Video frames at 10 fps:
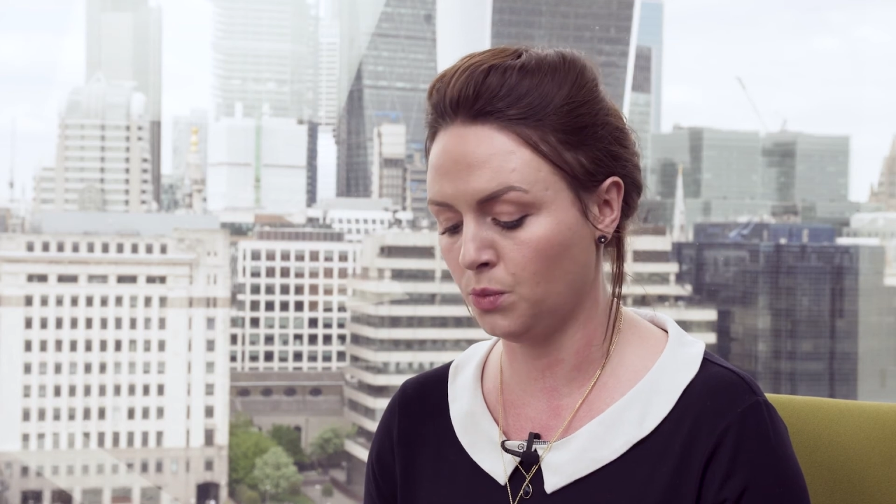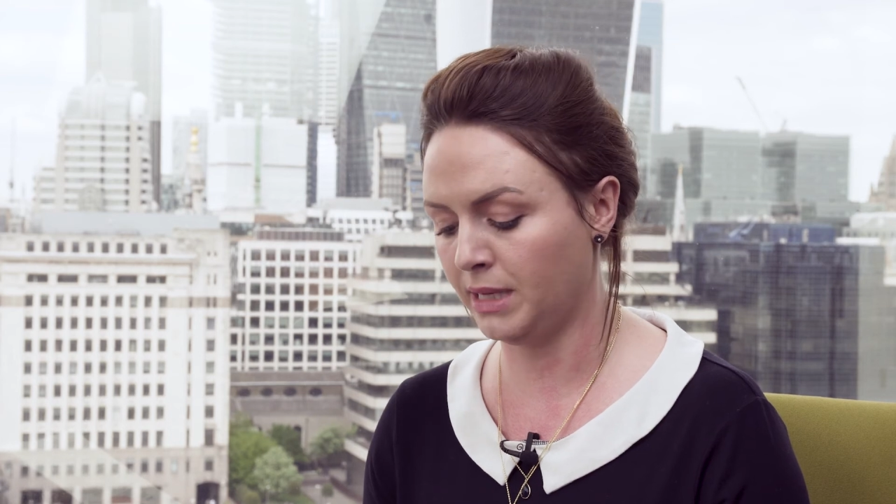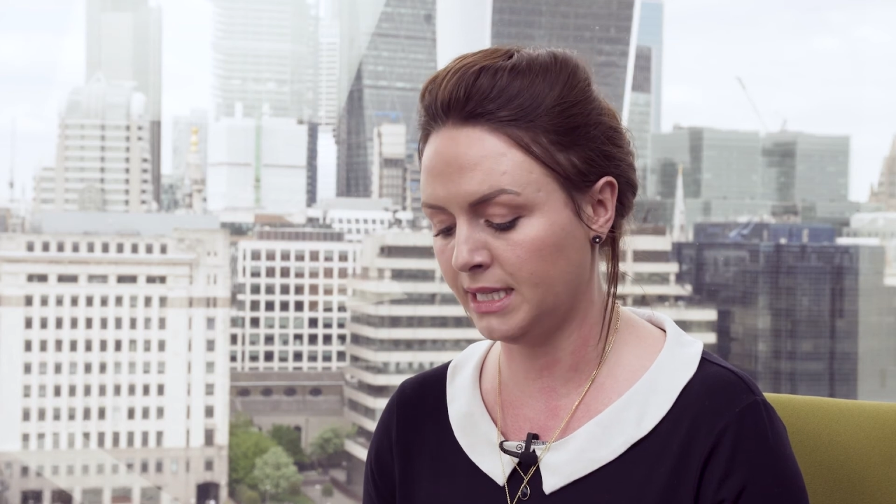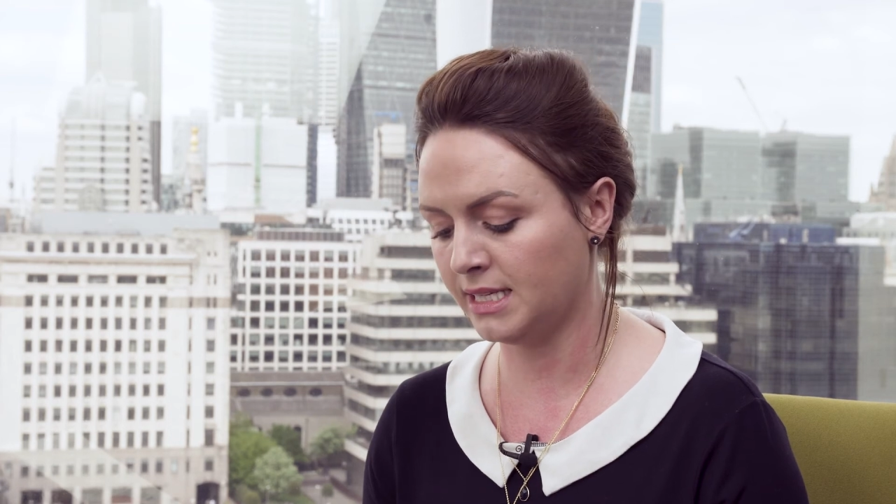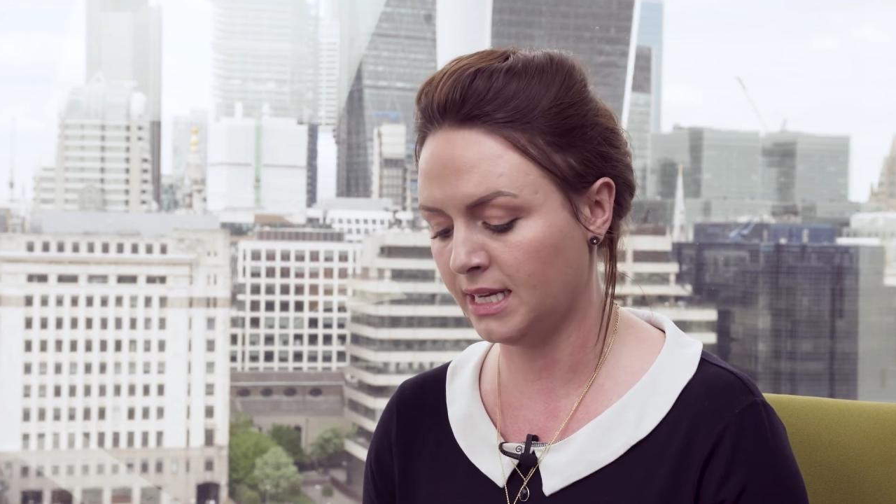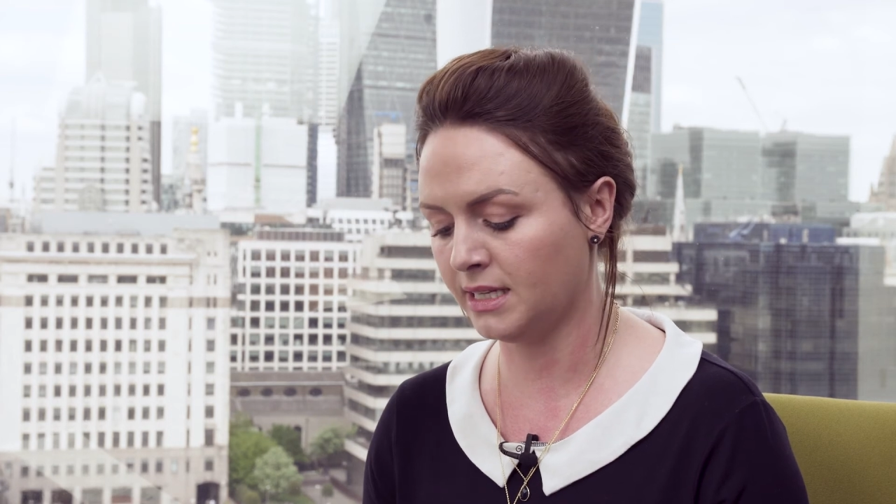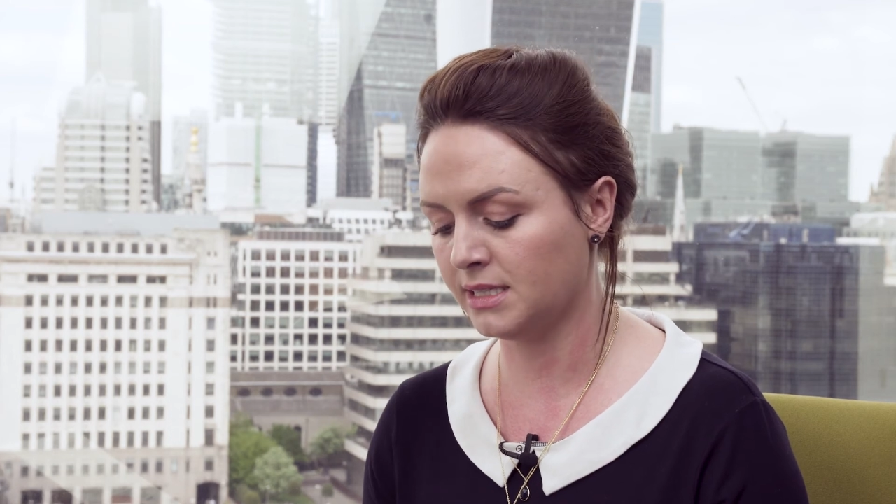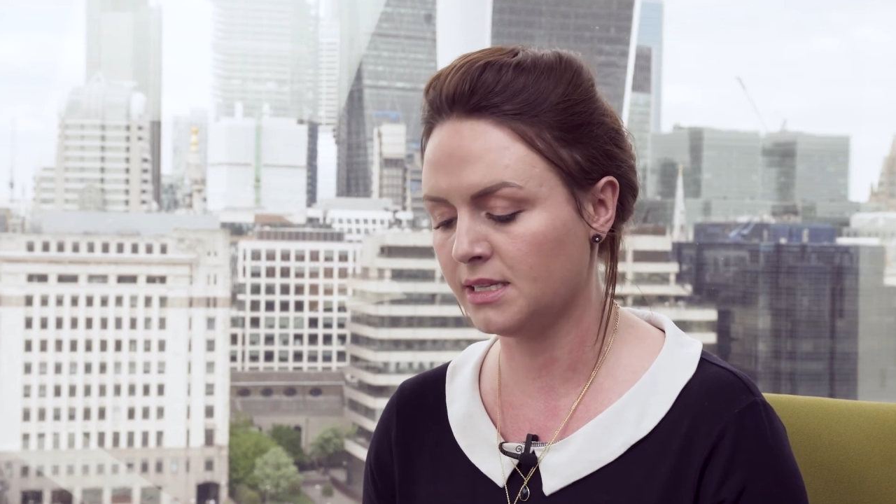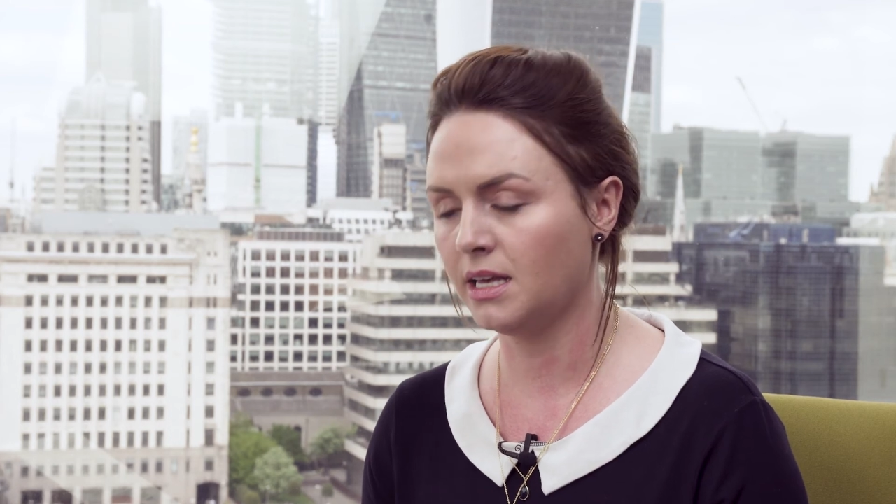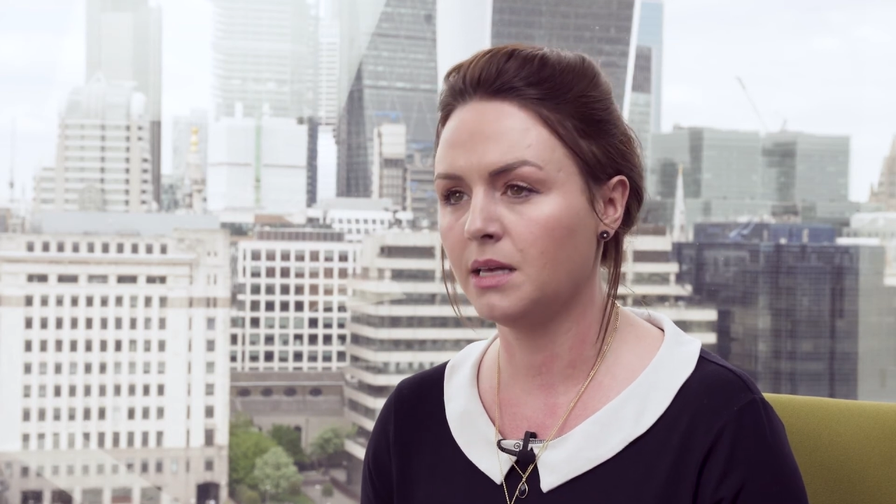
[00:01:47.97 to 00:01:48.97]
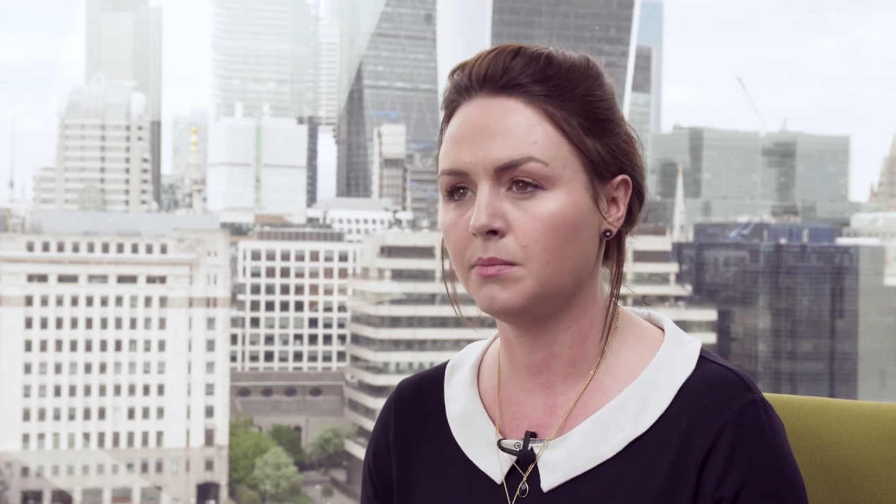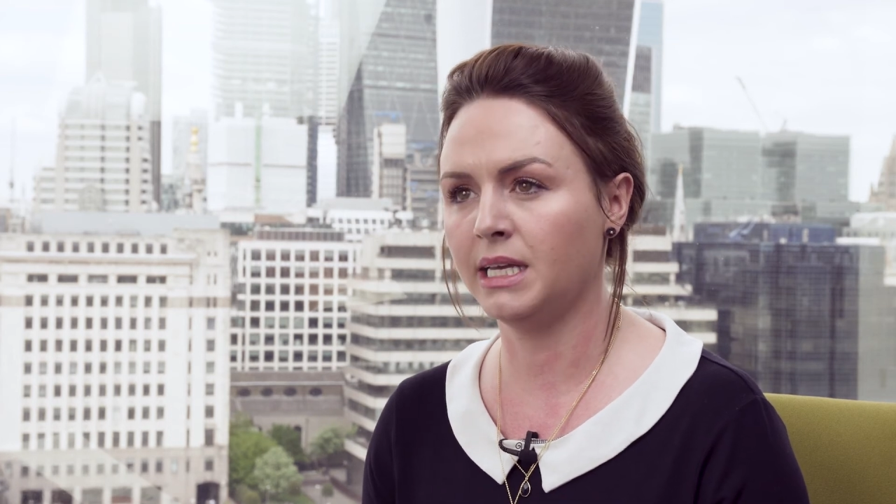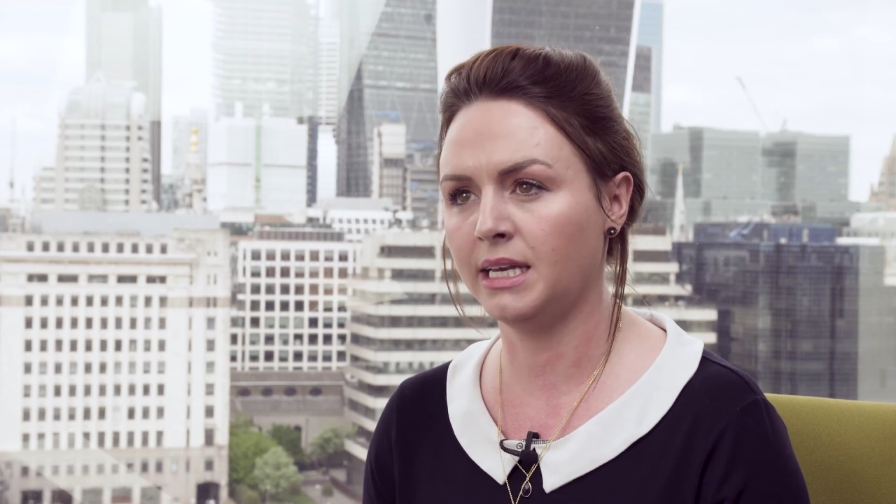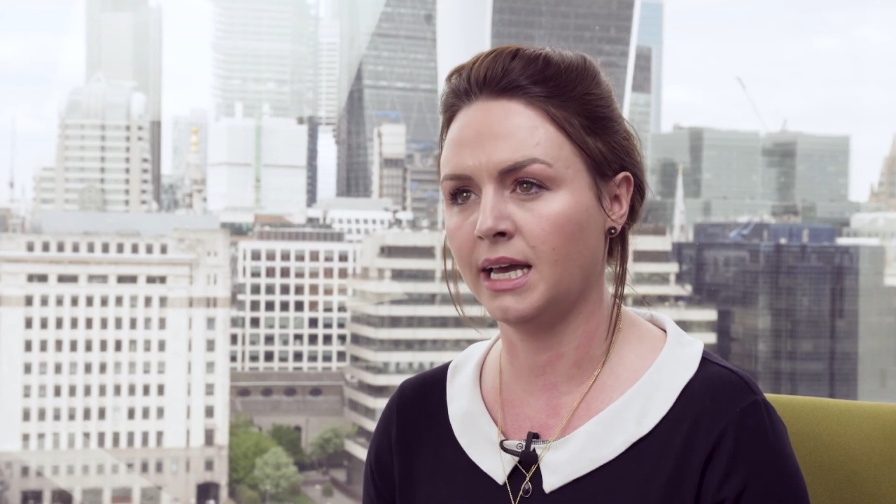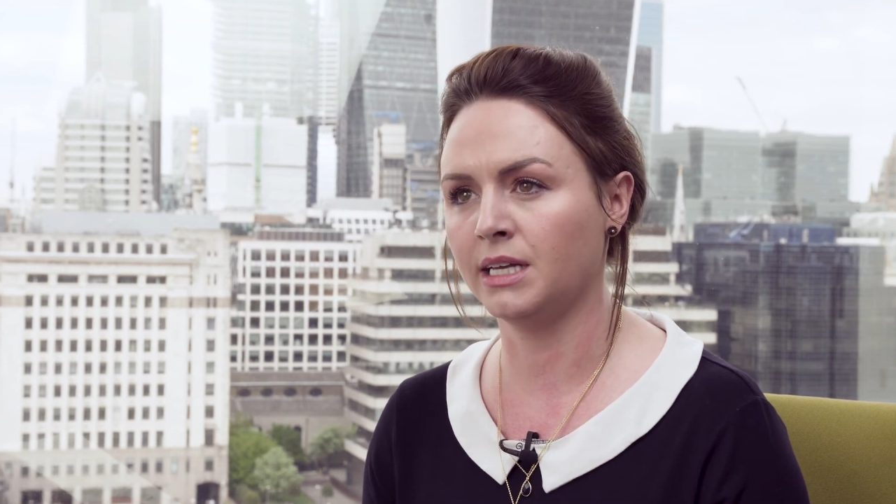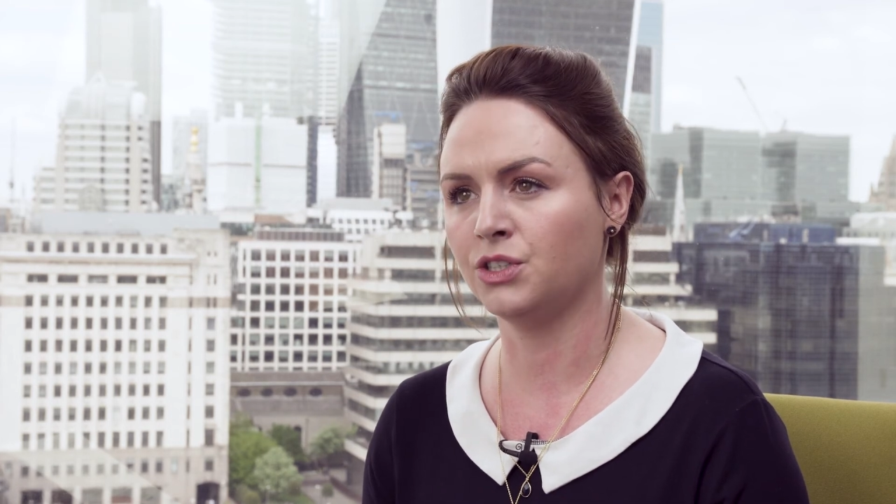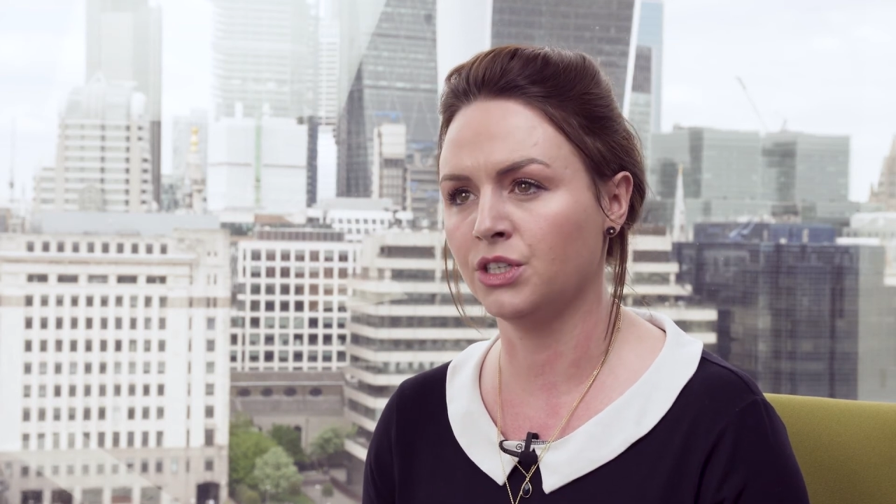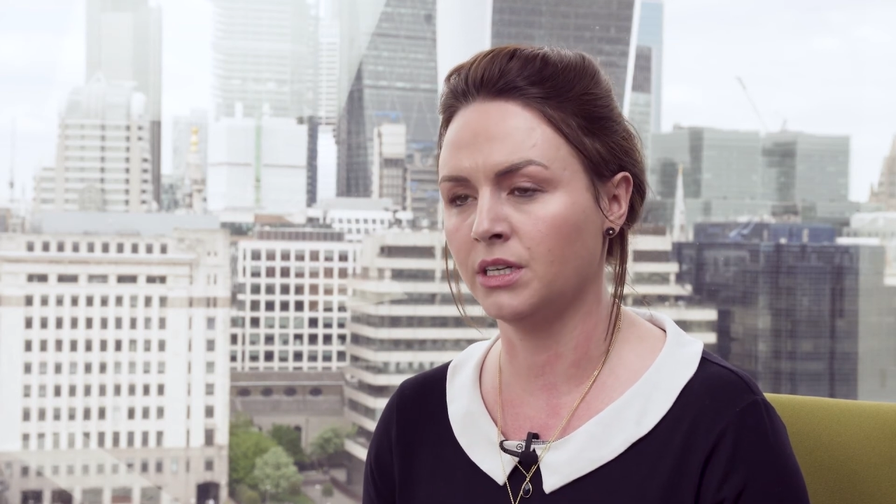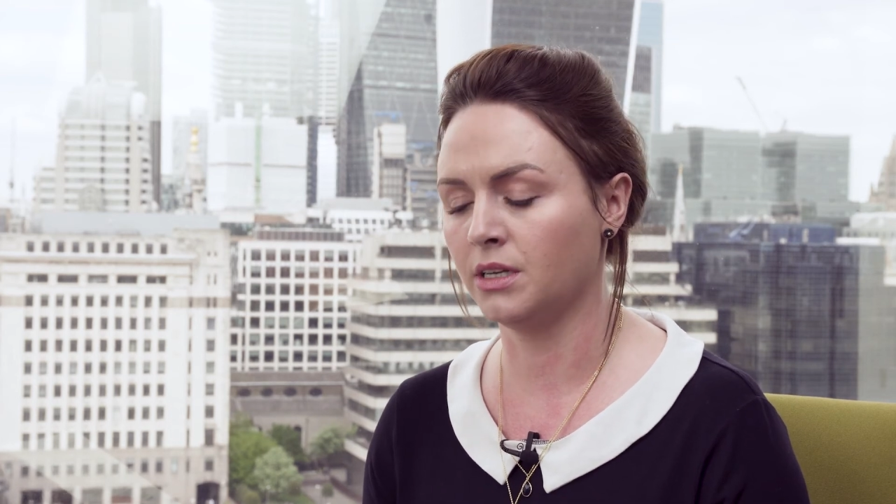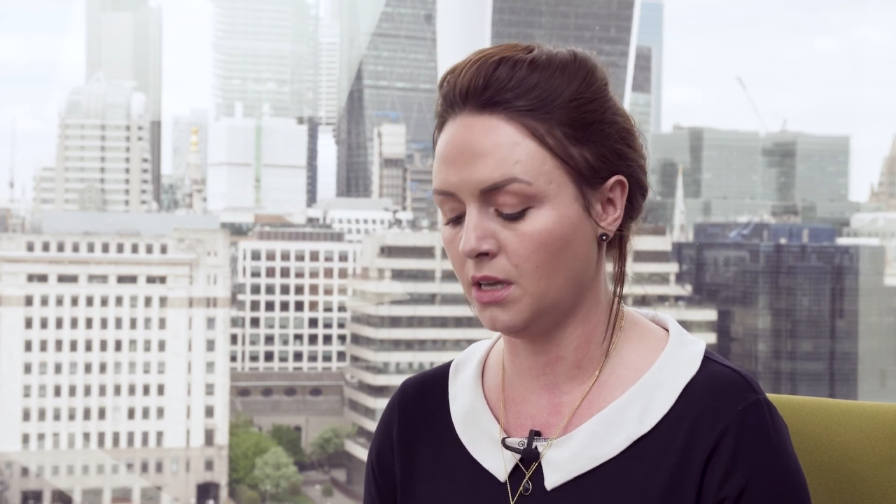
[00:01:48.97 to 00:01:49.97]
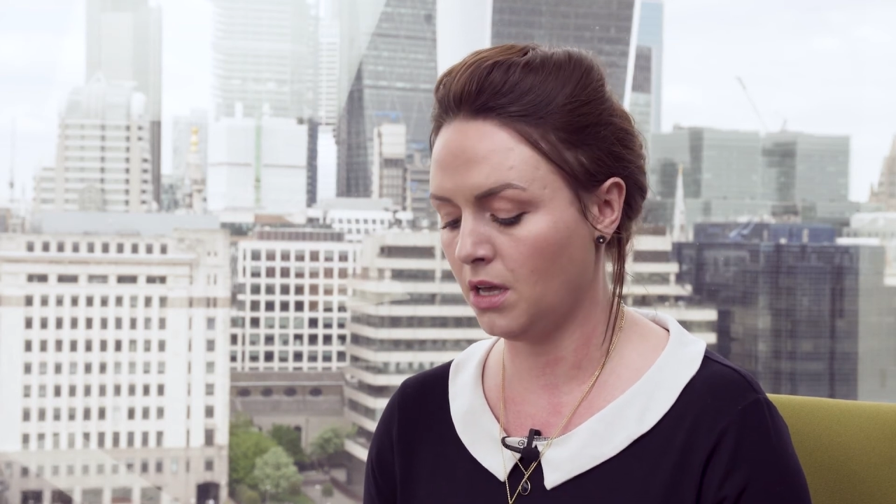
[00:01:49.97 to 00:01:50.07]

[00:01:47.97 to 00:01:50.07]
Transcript: meetings, mediation,